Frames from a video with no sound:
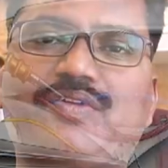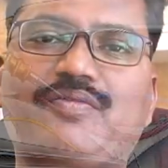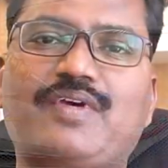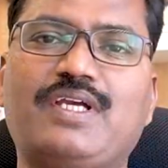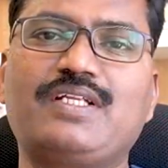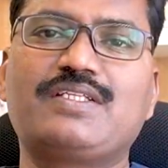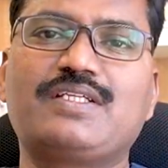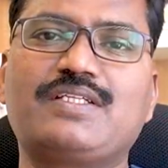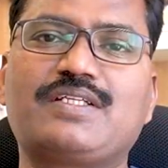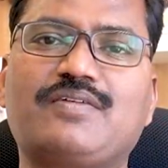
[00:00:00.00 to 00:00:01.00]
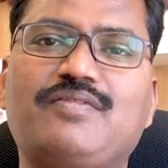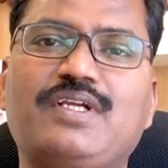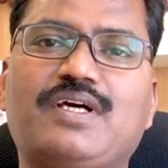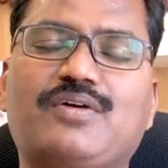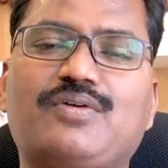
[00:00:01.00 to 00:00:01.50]
the veins is
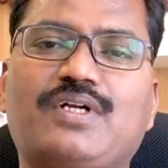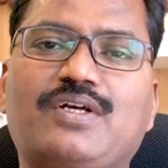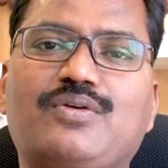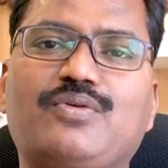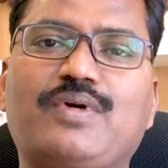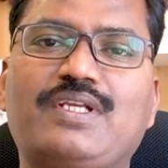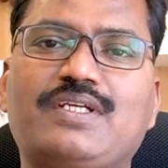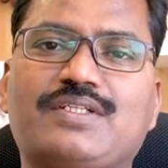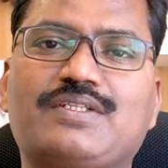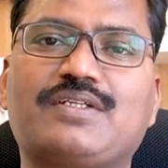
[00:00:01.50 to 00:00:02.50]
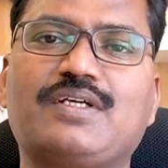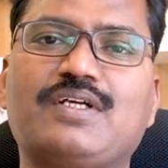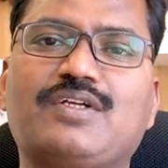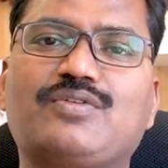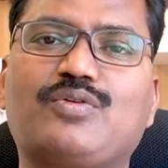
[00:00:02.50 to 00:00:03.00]
roughly around 10 to 12 years.
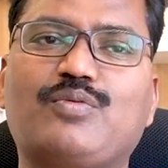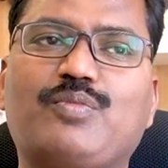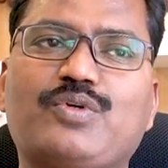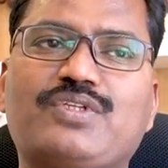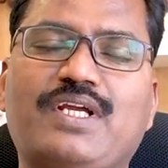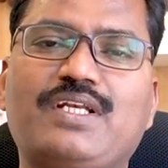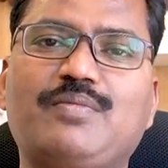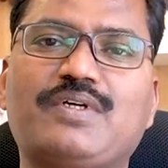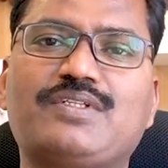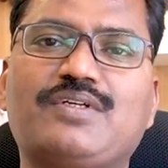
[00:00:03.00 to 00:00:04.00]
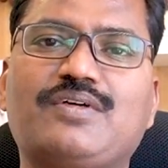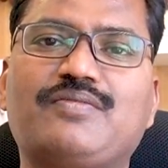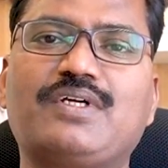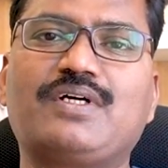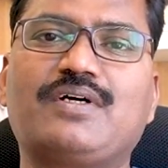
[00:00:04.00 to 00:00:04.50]
So most 90%
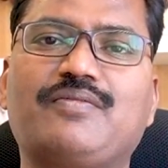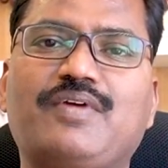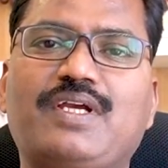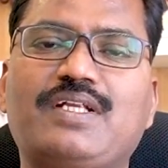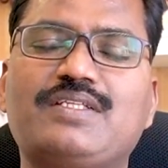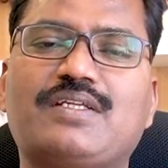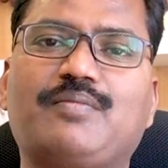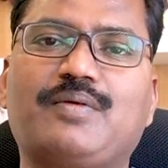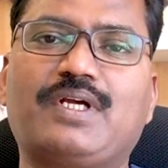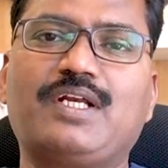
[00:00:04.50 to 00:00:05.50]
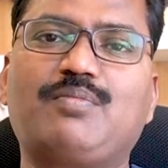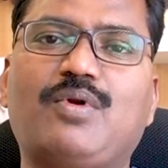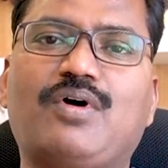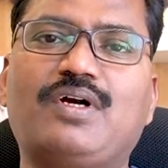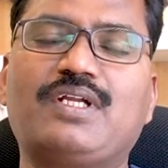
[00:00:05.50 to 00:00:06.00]
of the veins get
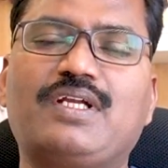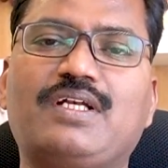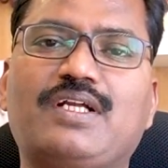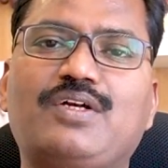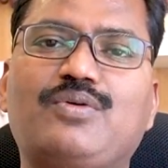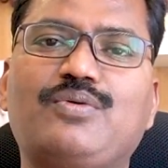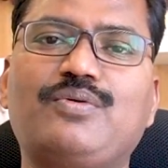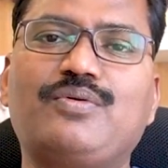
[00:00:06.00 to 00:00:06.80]
blocked in 10 to